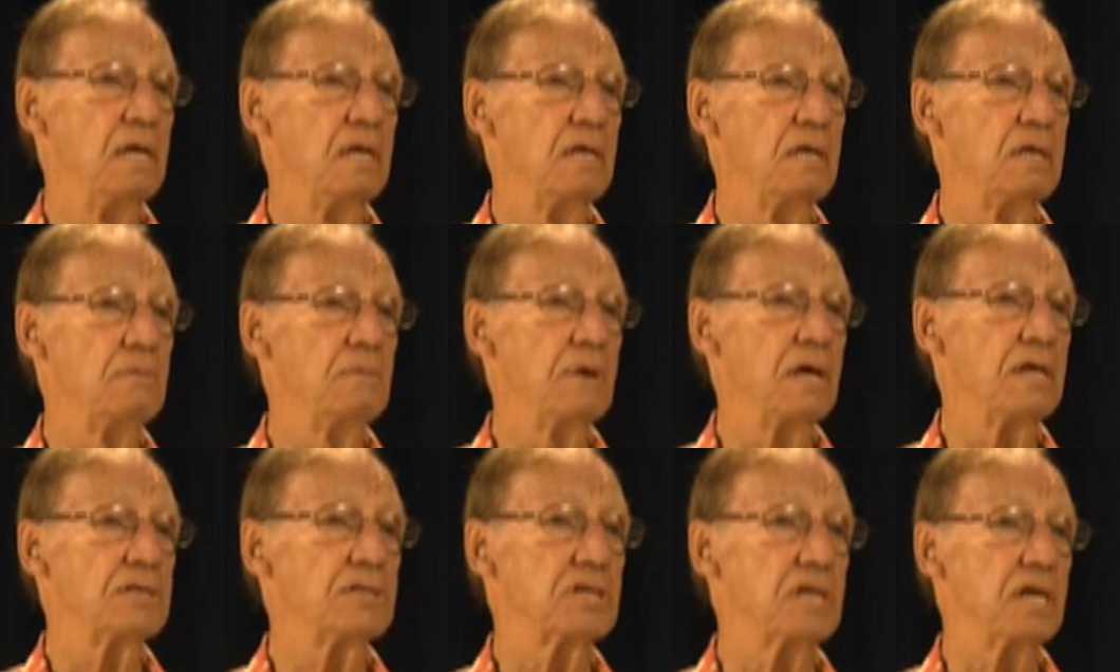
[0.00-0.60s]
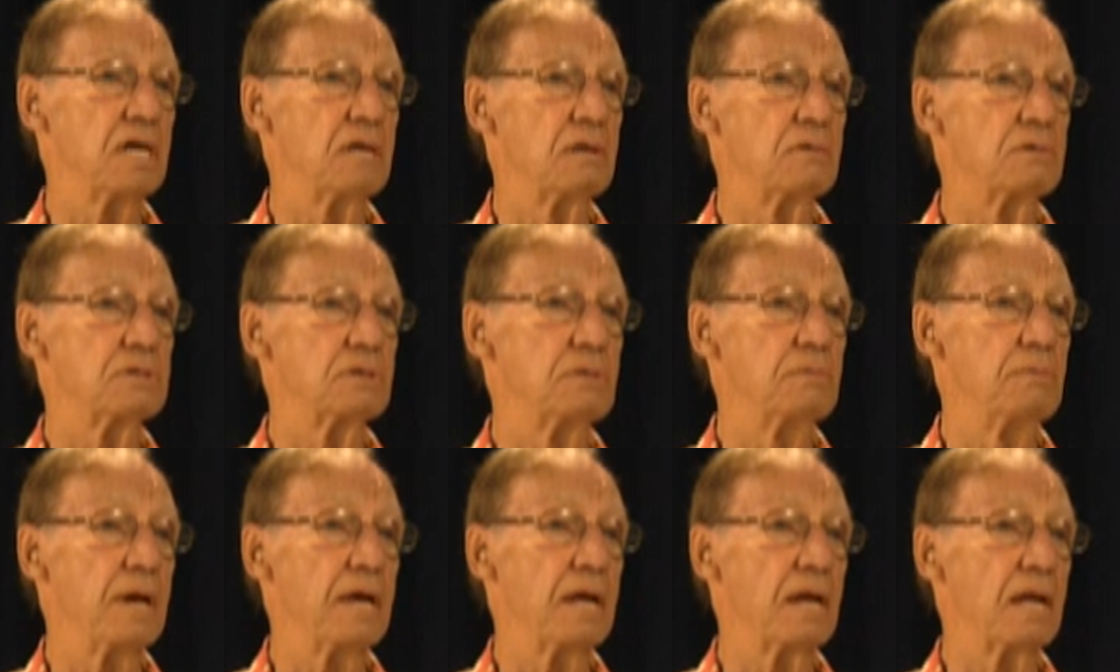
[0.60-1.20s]
your mess kit. It was
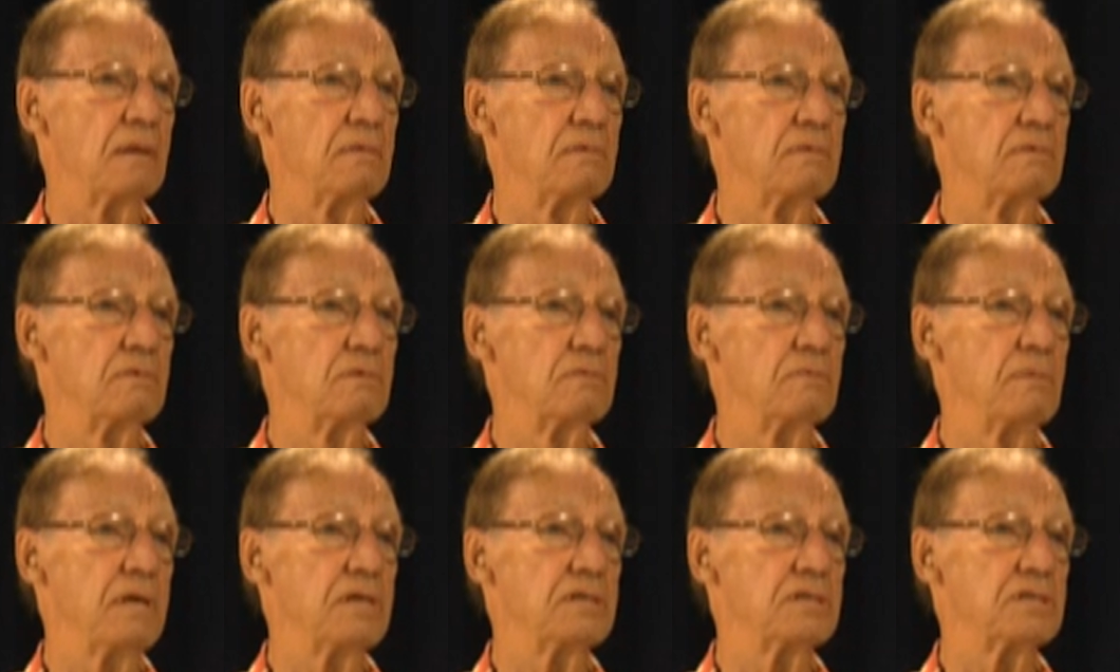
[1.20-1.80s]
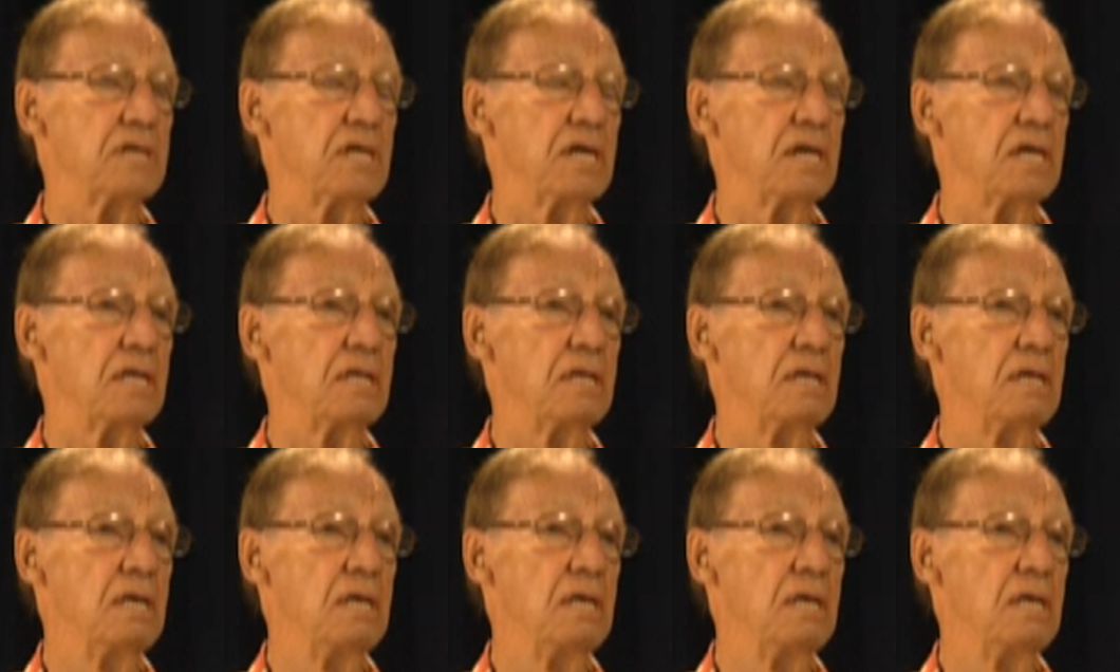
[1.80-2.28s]
a metal mess kit.